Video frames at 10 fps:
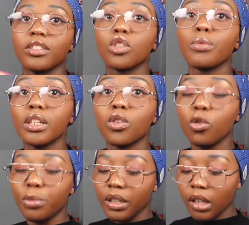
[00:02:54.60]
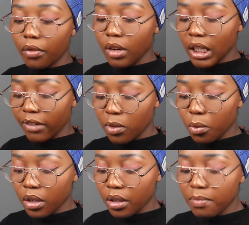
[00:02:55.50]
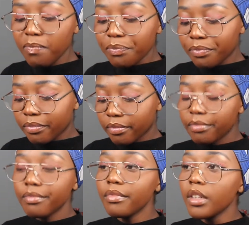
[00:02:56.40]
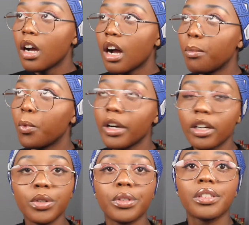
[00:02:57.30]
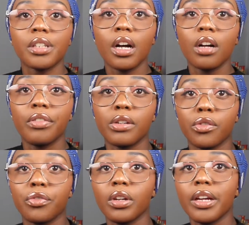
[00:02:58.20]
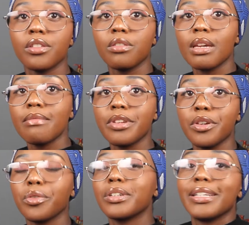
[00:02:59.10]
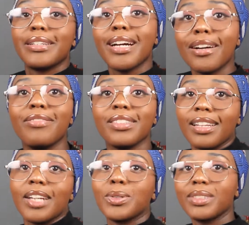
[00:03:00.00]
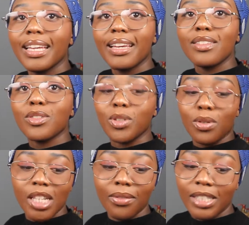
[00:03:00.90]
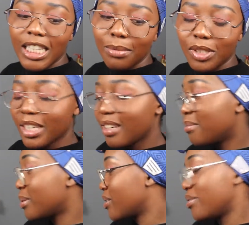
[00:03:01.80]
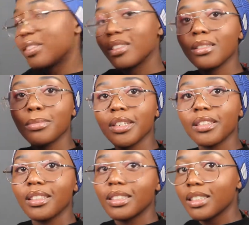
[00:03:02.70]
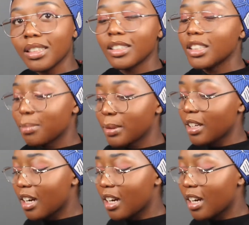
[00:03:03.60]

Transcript: is a really cool book. I feel like if you want to work on yourself, and if you feel like you're not enough, as the title says, you know, self-esteem shit, bruv, this is your book. This is the book that